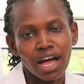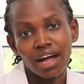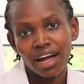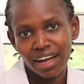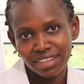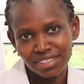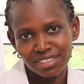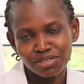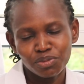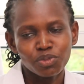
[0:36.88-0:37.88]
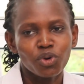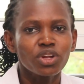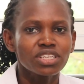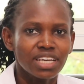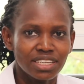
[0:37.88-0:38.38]
a cut. We
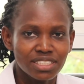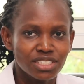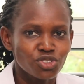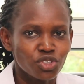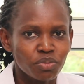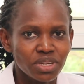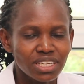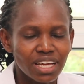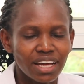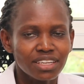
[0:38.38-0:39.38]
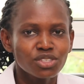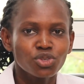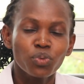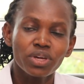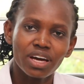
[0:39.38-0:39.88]
call it an incision medically.
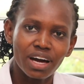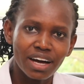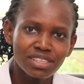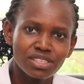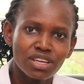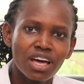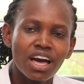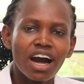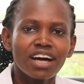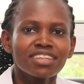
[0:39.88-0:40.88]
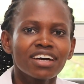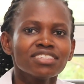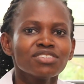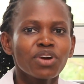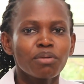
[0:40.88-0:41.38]
So we cut, and the
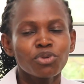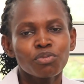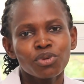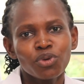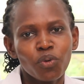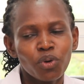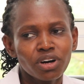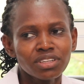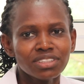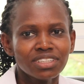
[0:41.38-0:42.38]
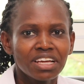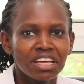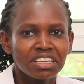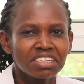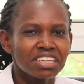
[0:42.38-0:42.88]
anterior abdominal wall,
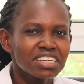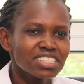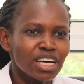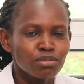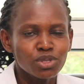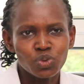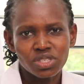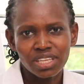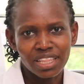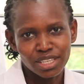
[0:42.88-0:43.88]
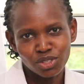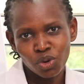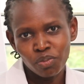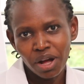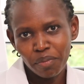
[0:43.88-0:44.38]
in lay terms we say the
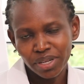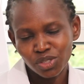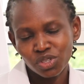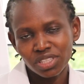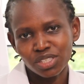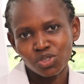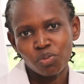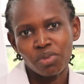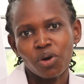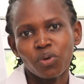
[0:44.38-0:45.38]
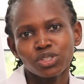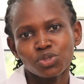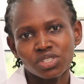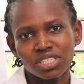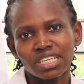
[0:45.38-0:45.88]
stomach, but it's not the stomach. What
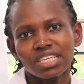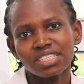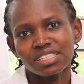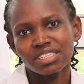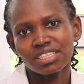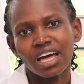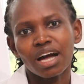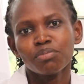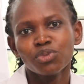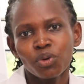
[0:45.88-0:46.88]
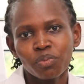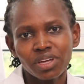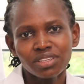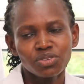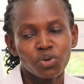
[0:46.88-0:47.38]
you see is the
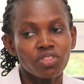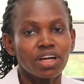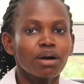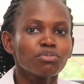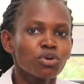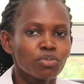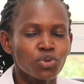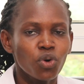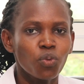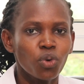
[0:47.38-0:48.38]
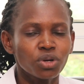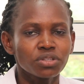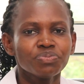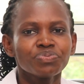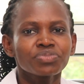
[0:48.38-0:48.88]
abdomen or the abdominal wall.